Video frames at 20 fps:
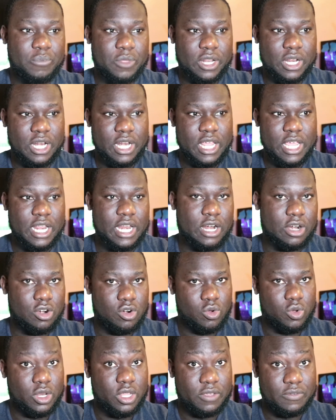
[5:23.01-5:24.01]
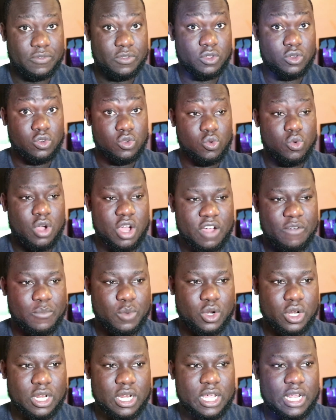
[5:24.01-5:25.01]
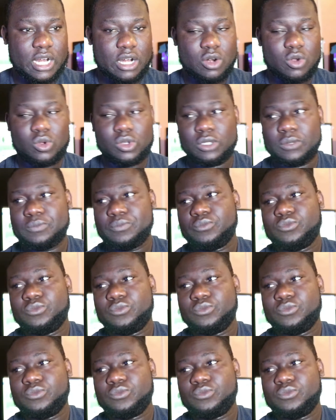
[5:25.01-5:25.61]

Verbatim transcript: laying around, if you do have money laying around.